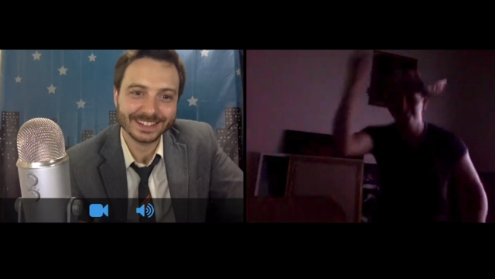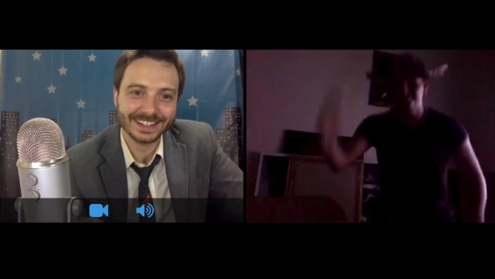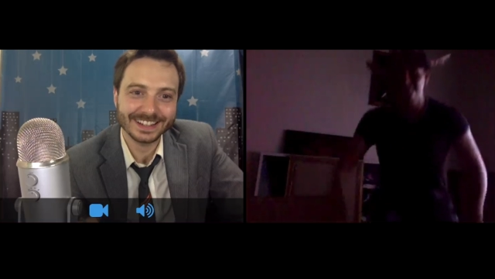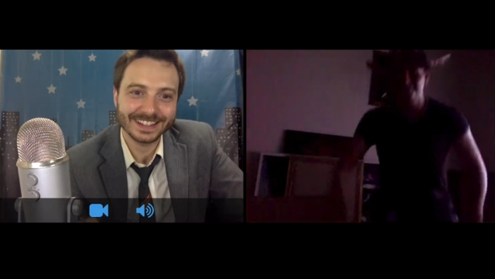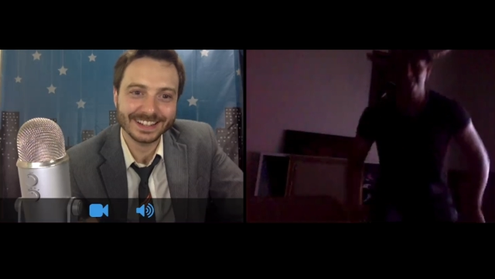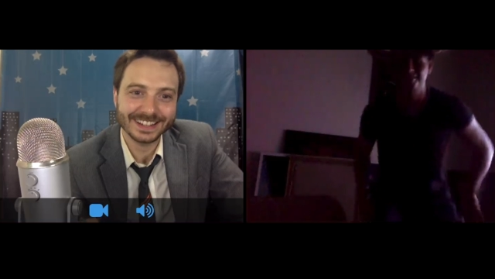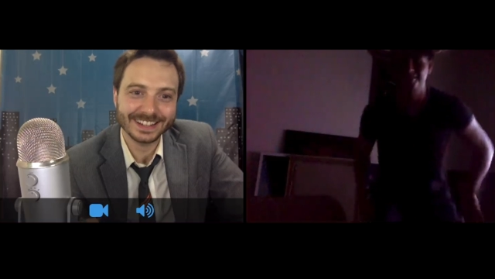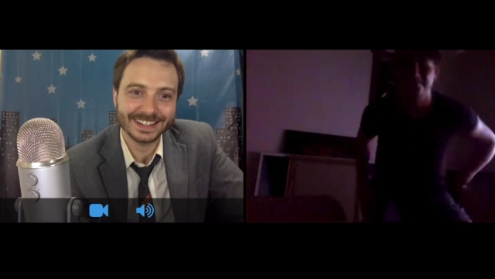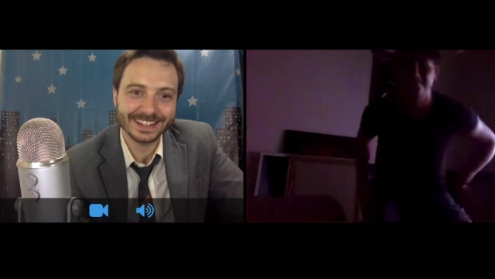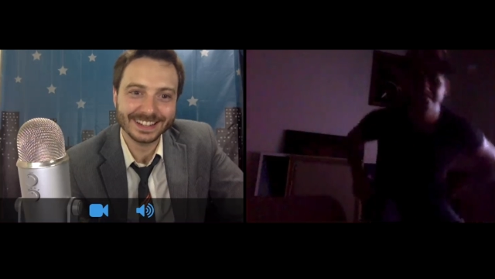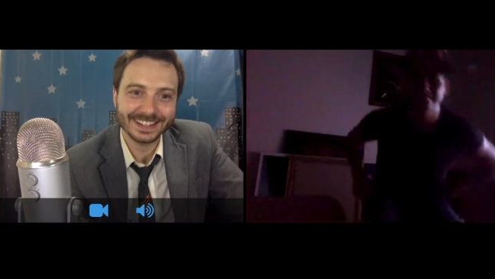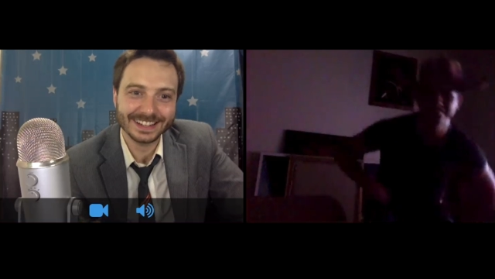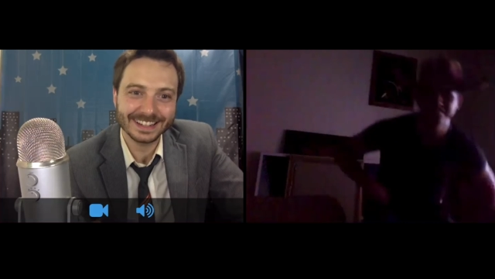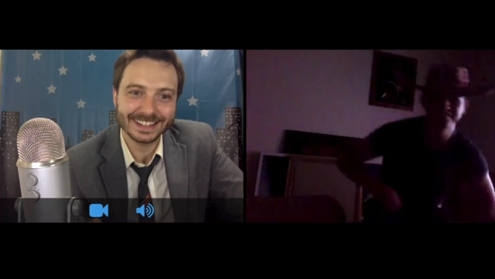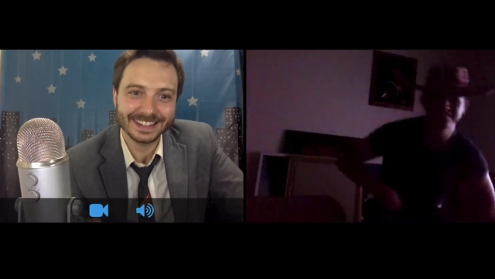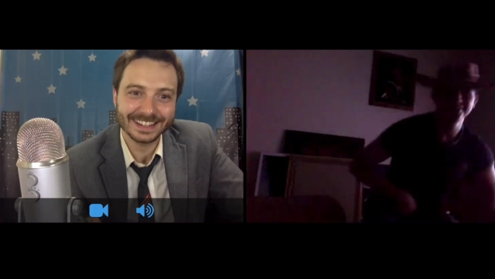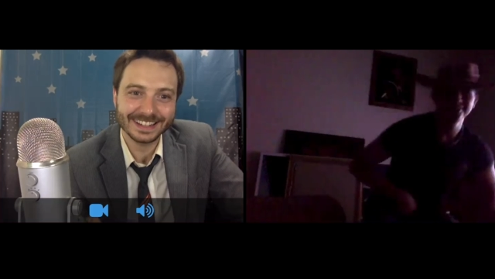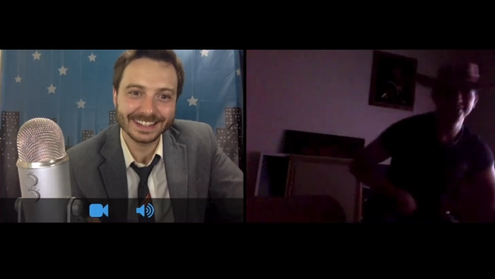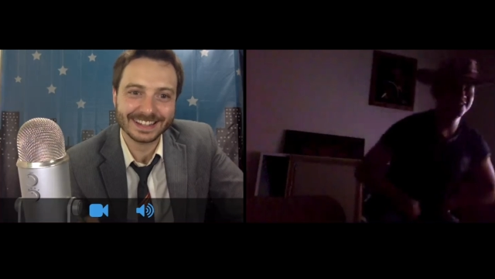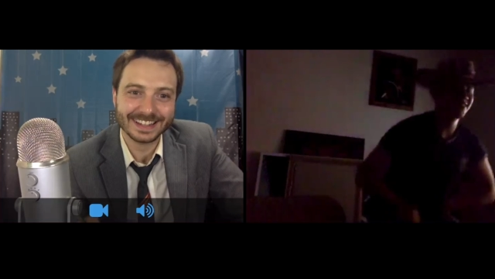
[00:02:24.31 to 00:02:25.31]

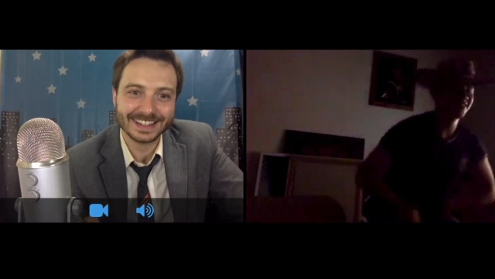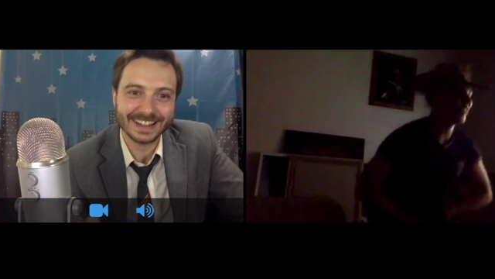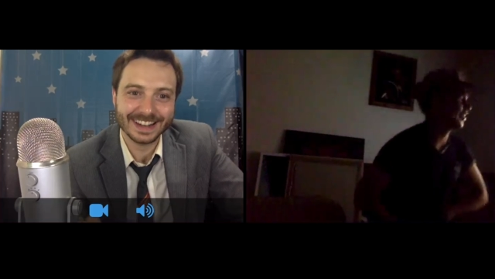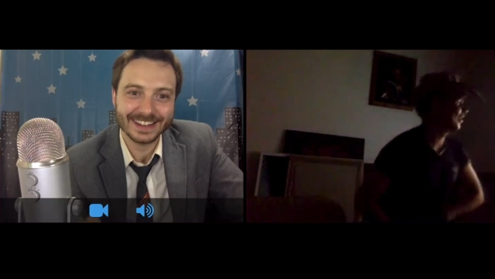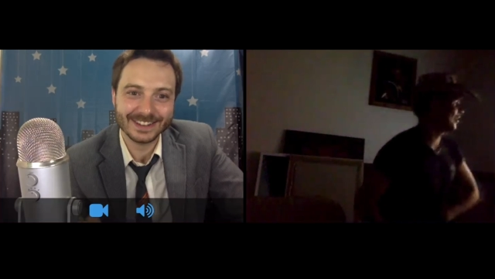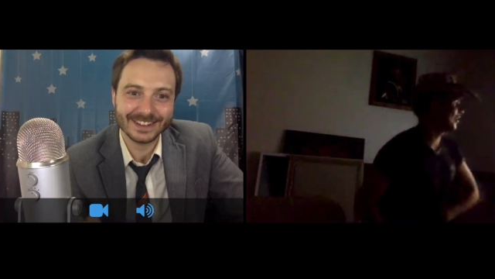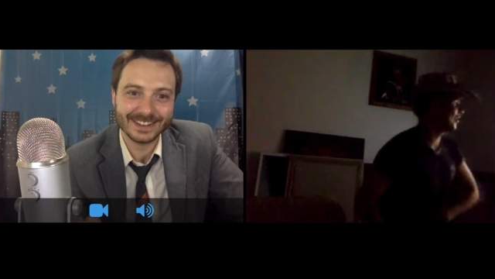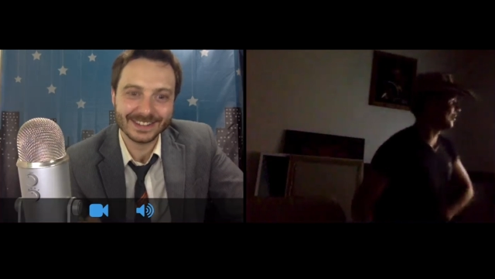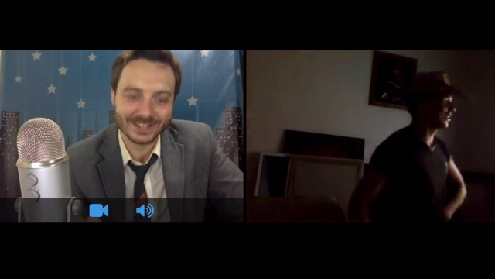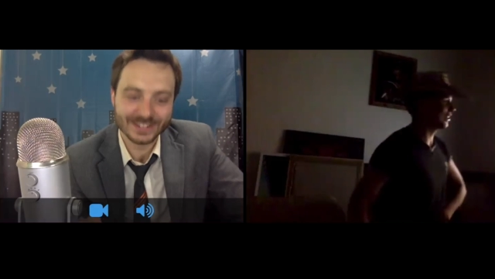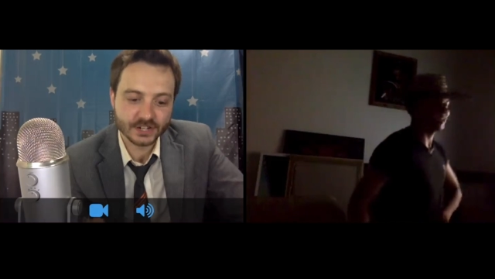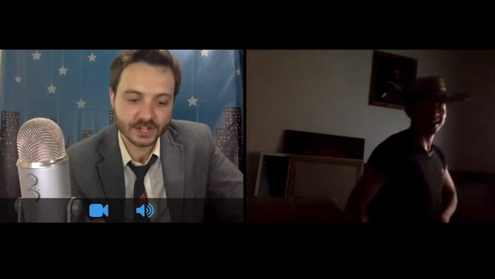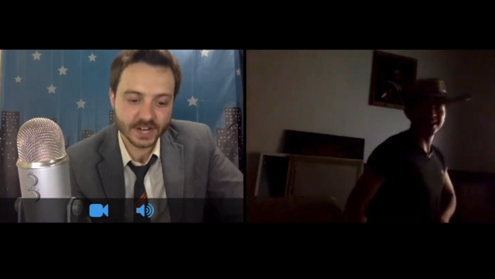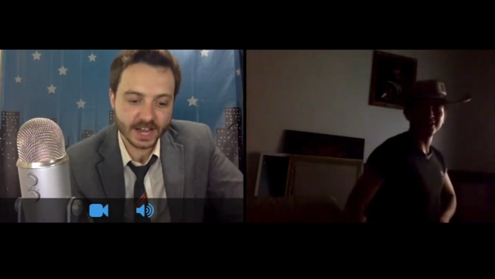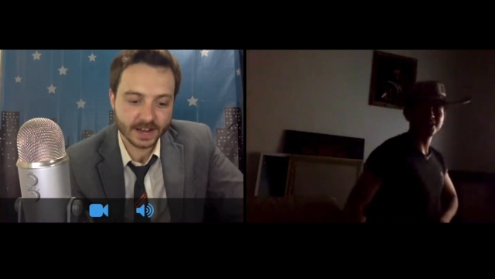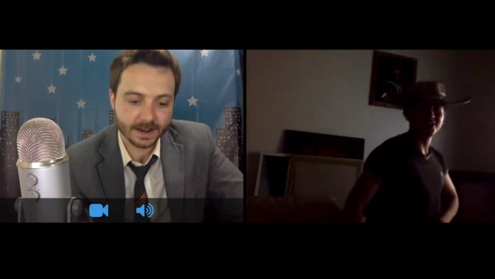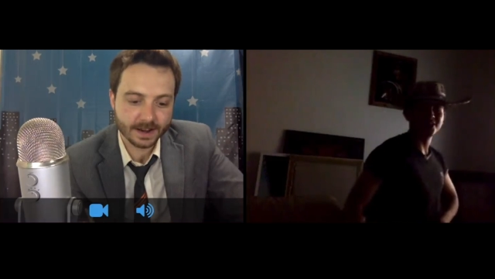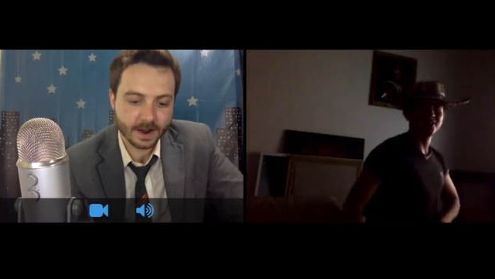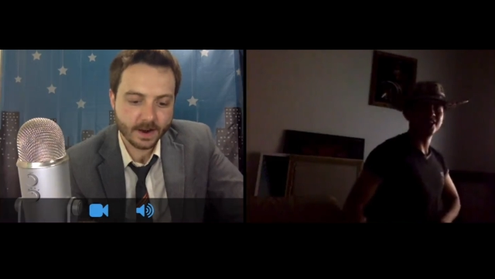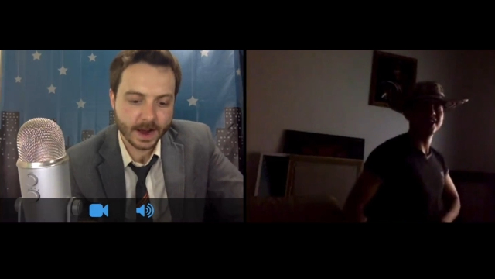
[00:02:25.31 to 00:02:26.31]
this guy knows his
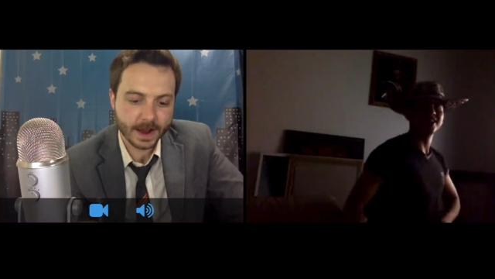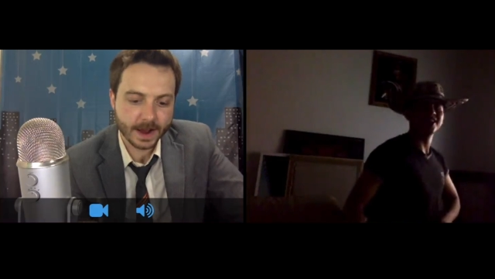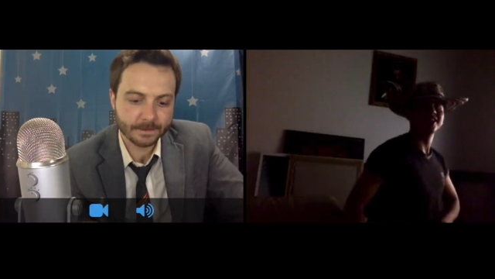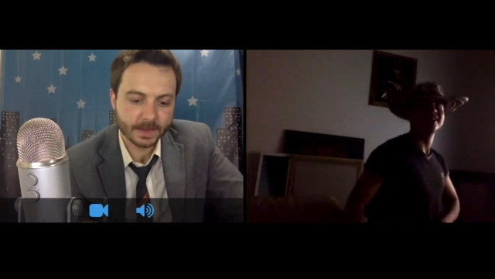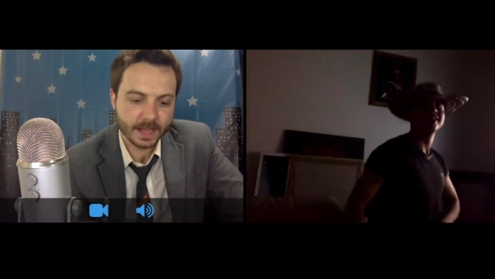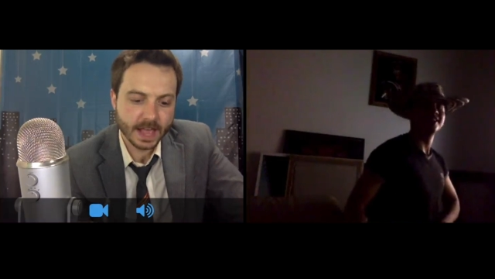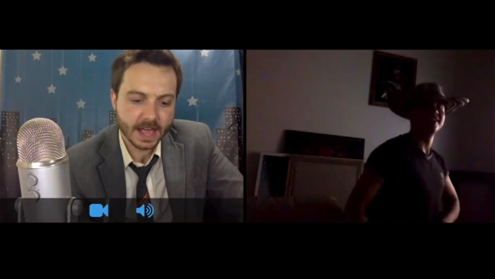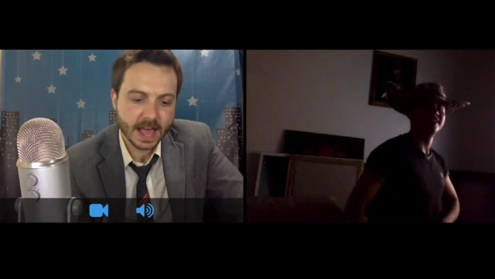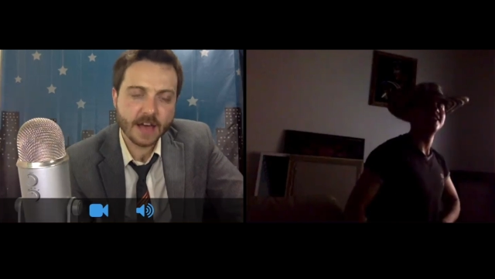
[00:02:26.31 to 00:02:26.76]
shit. All right.